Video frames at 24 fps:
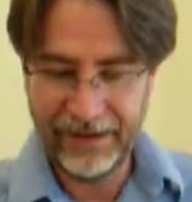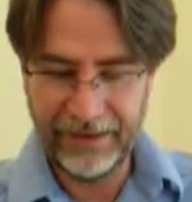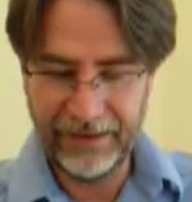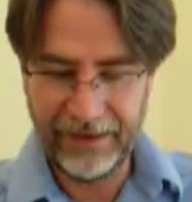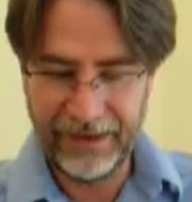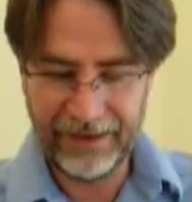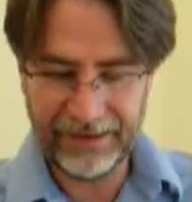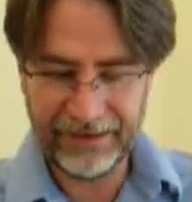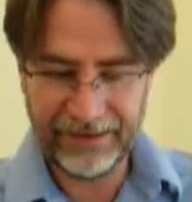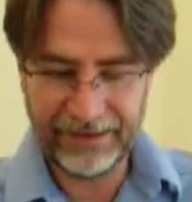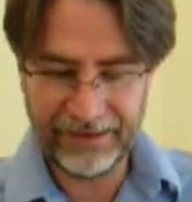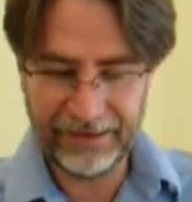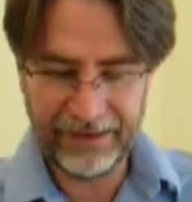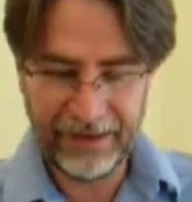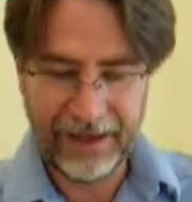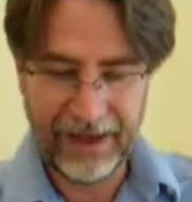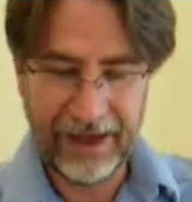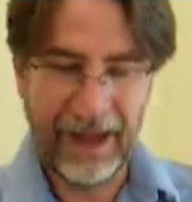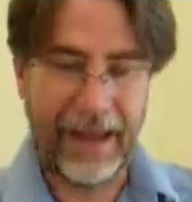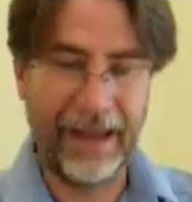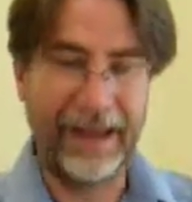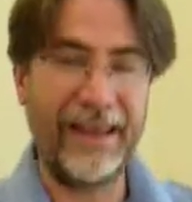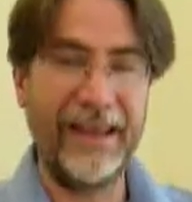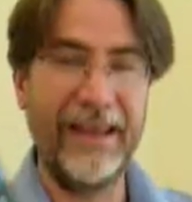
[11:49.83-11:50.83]
This,
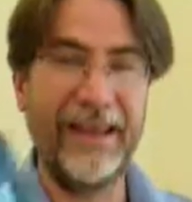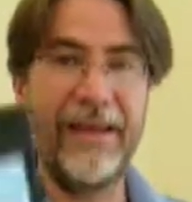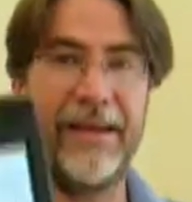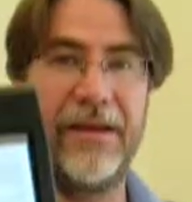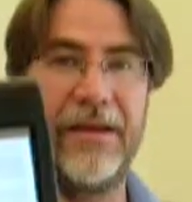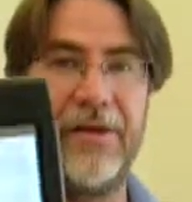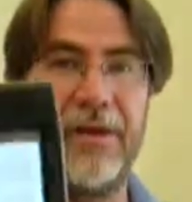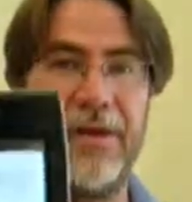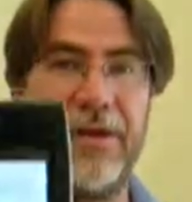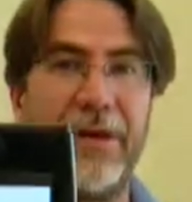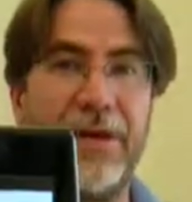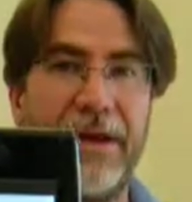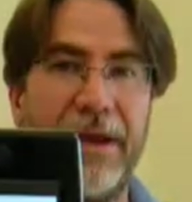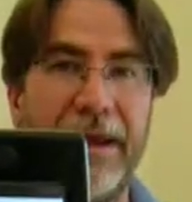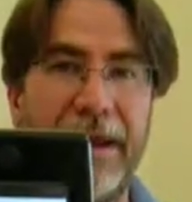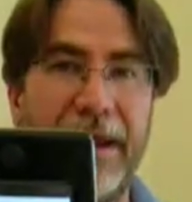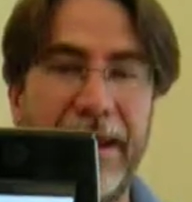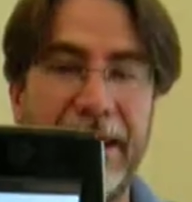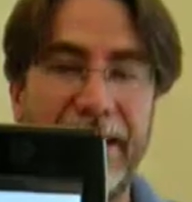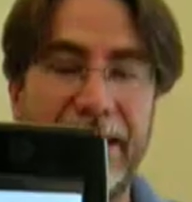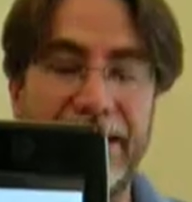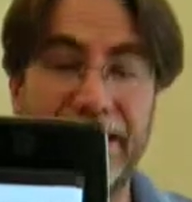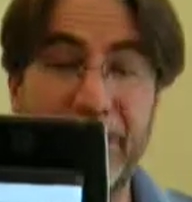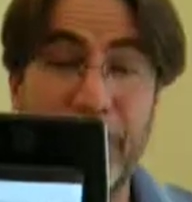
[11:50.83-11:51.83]
I think,
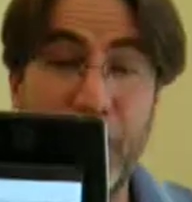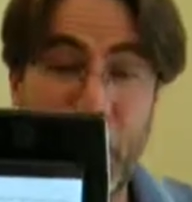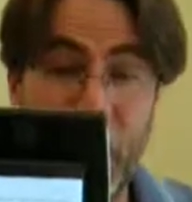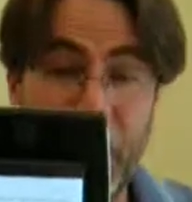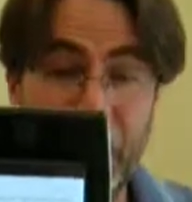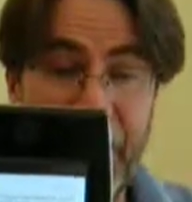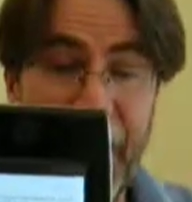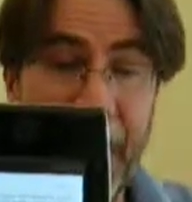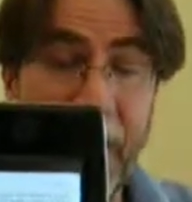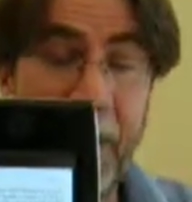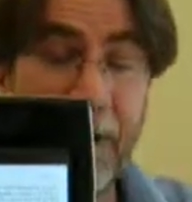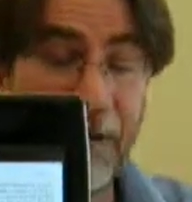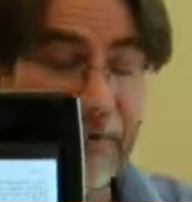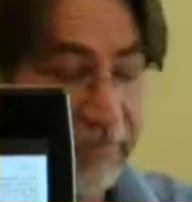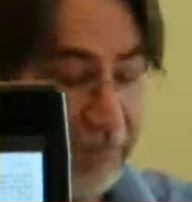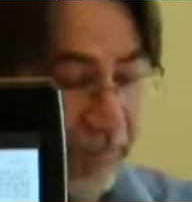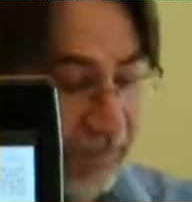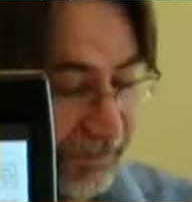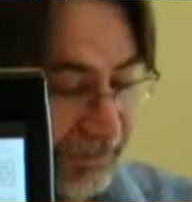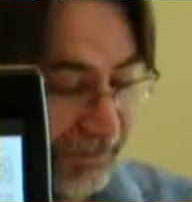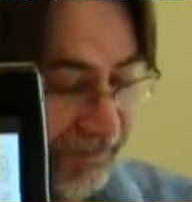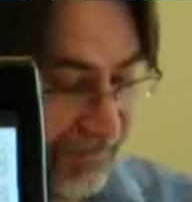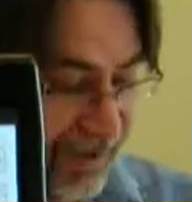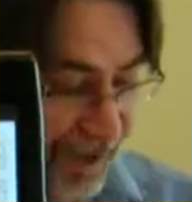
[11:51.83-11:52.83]
is a more
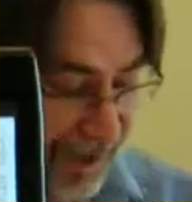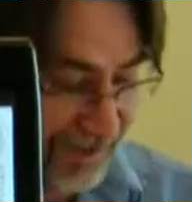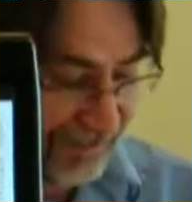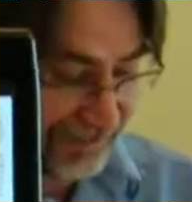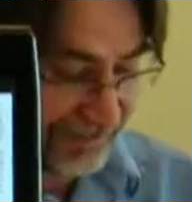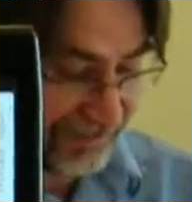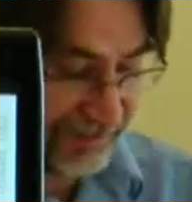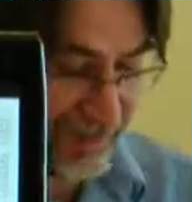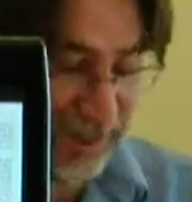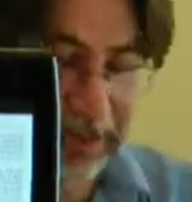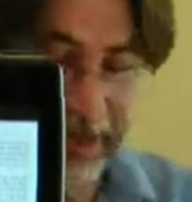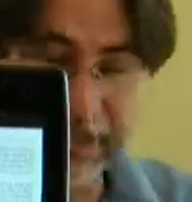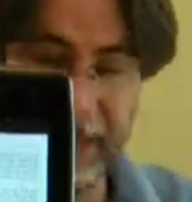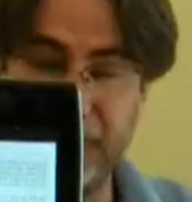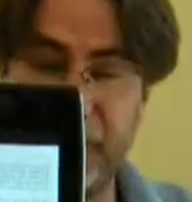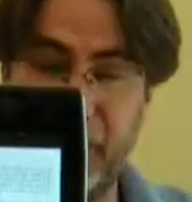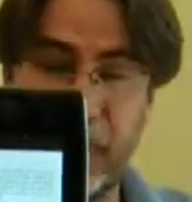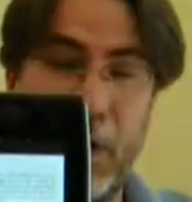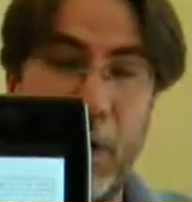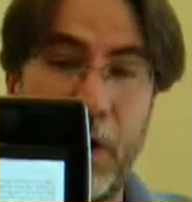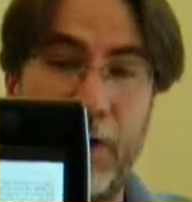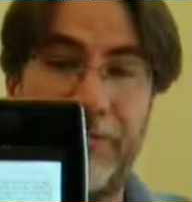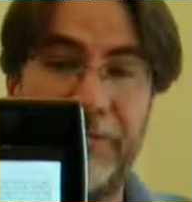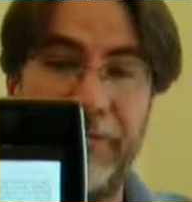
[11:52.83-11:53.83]
powerful device and it's a
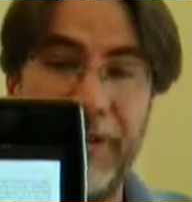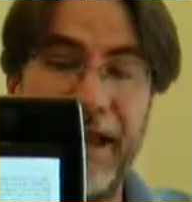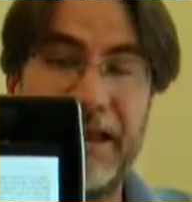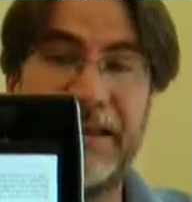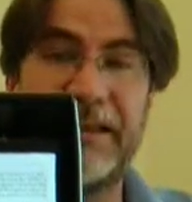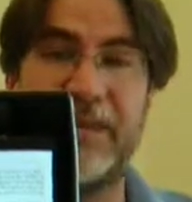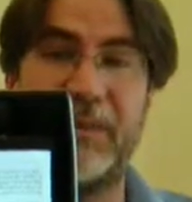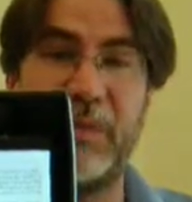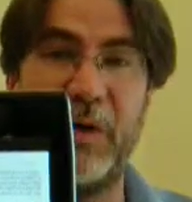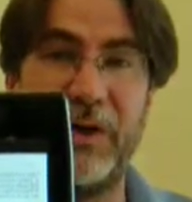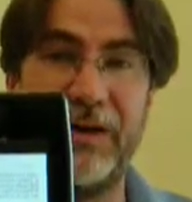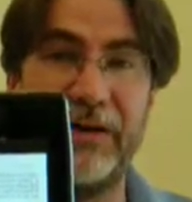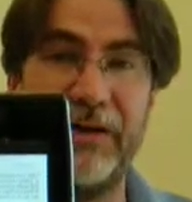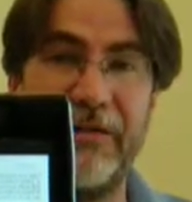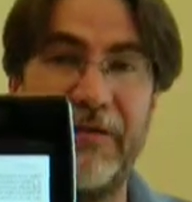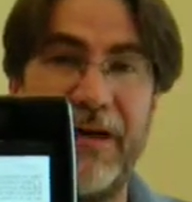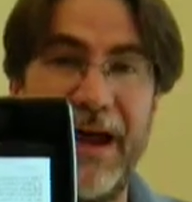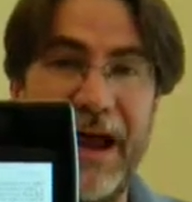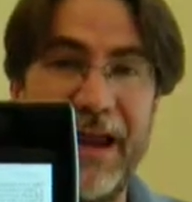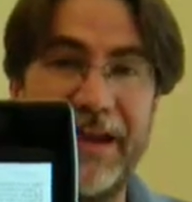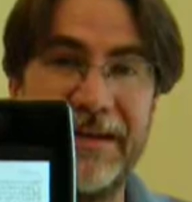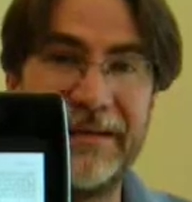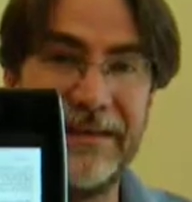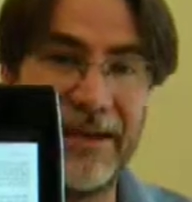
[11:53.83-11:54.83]
more flexible
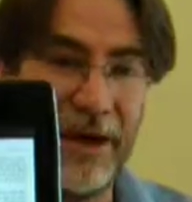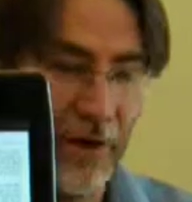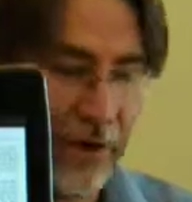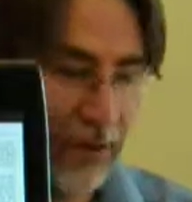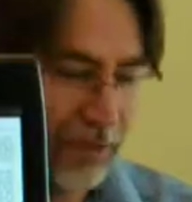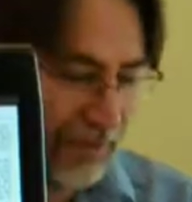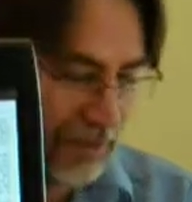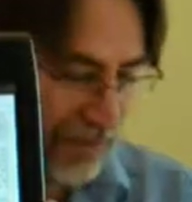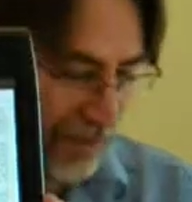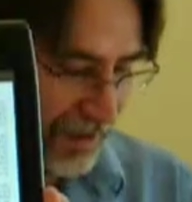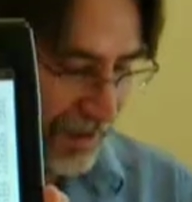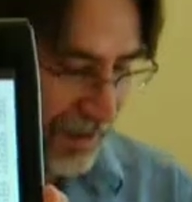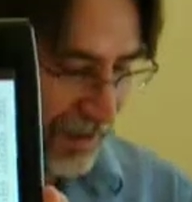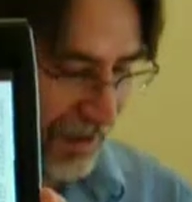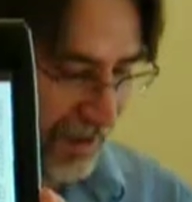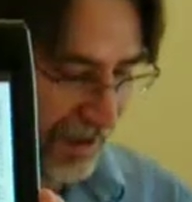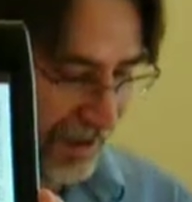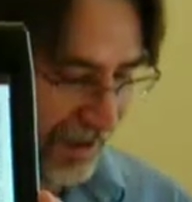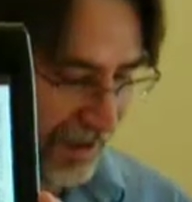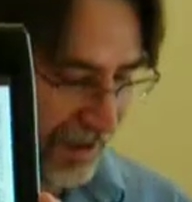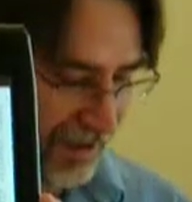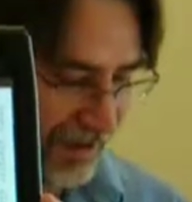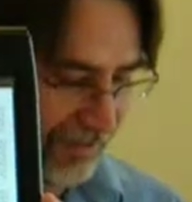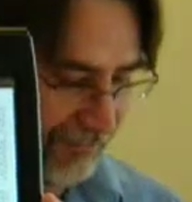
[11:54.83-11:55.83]
device. So
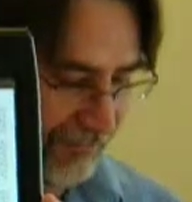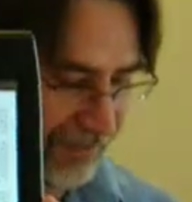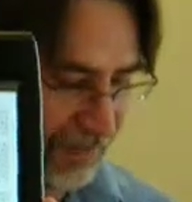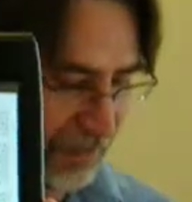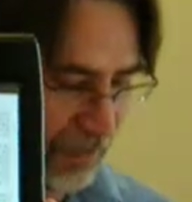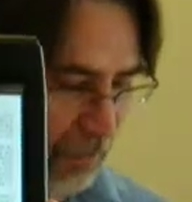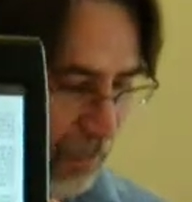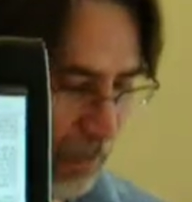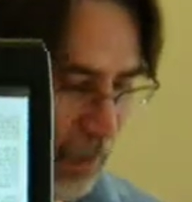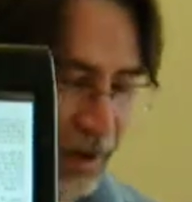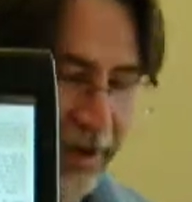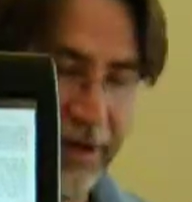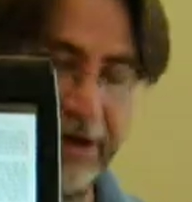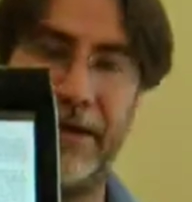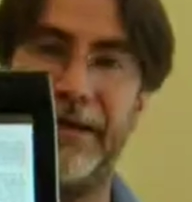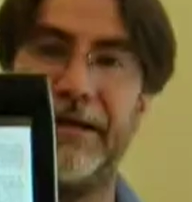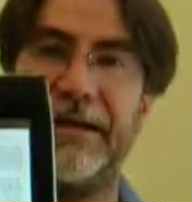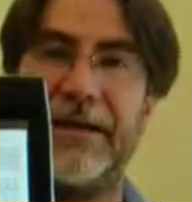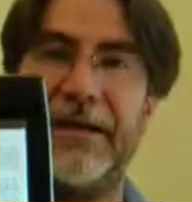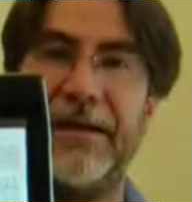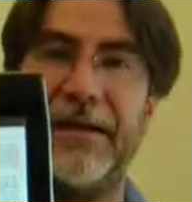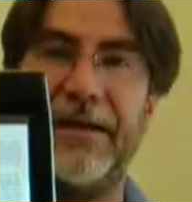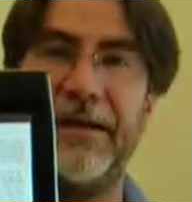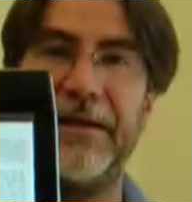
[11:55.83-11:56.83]
if you wanted
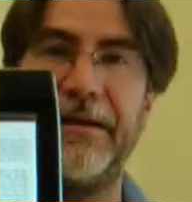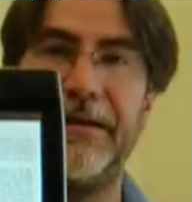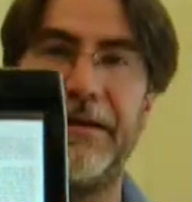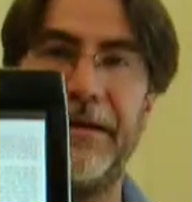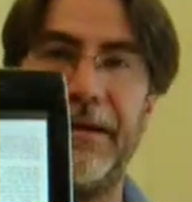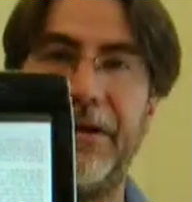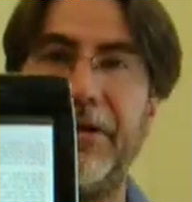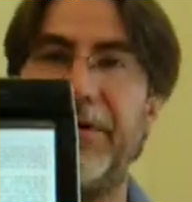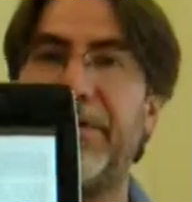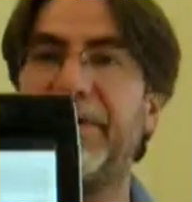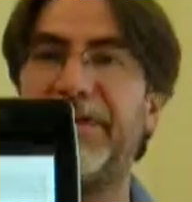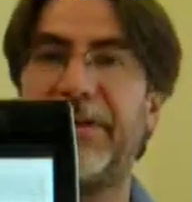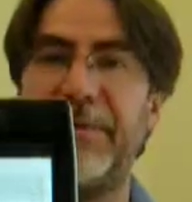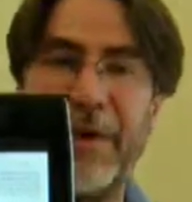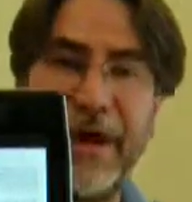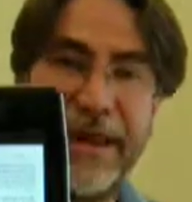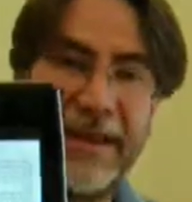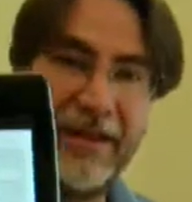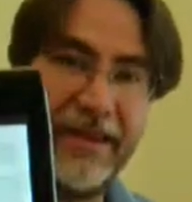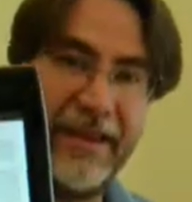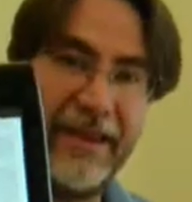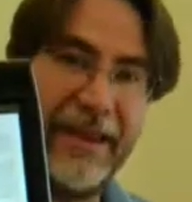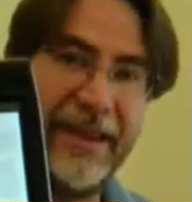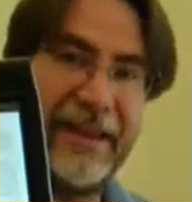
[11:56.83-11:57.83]
to do some
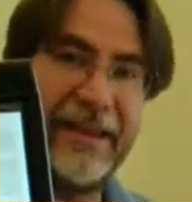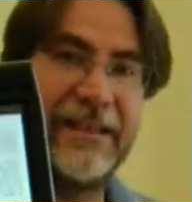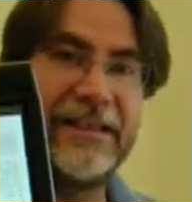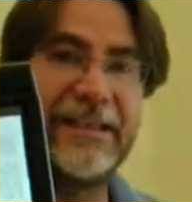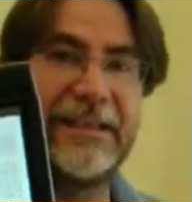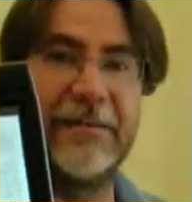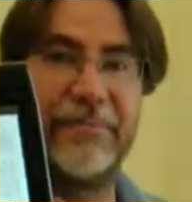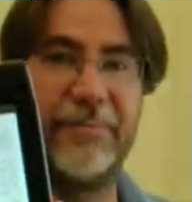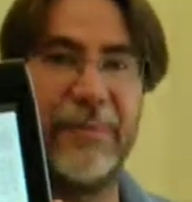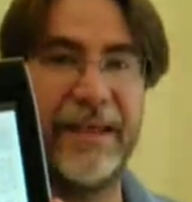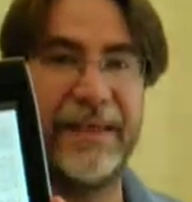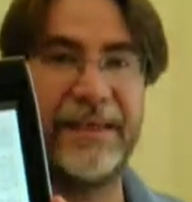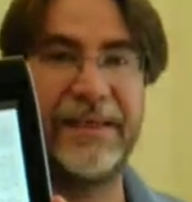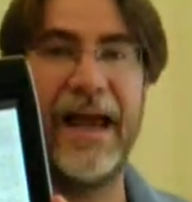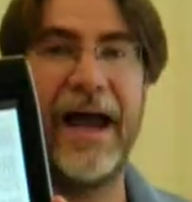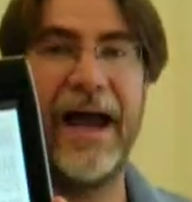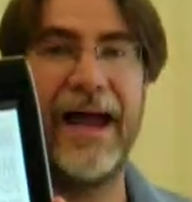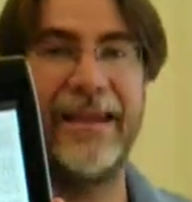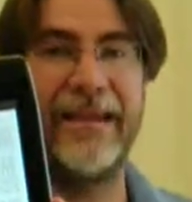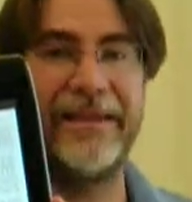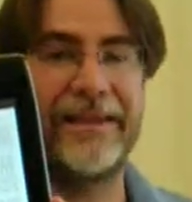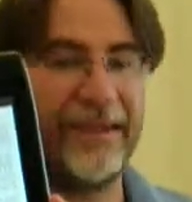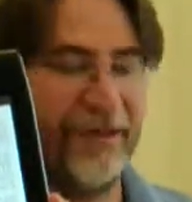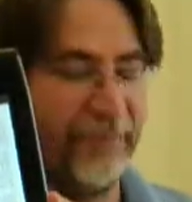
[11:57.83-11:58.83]
other things
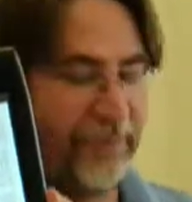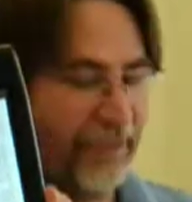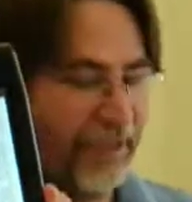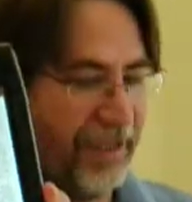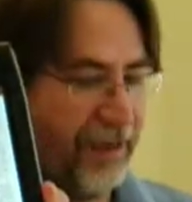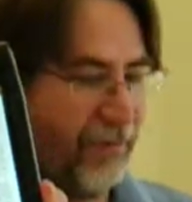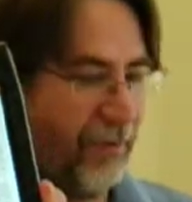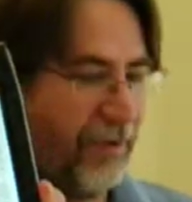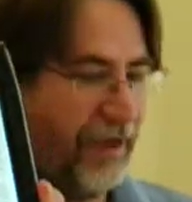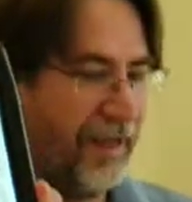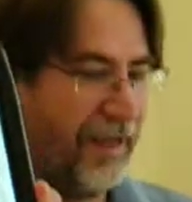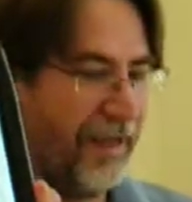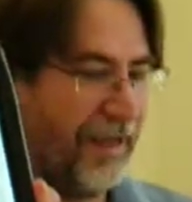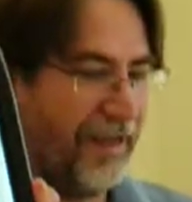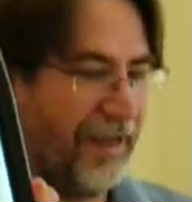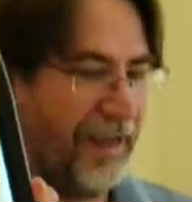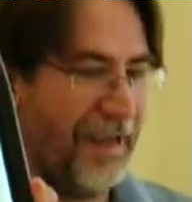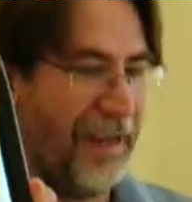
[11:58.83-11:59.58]
besides simply reading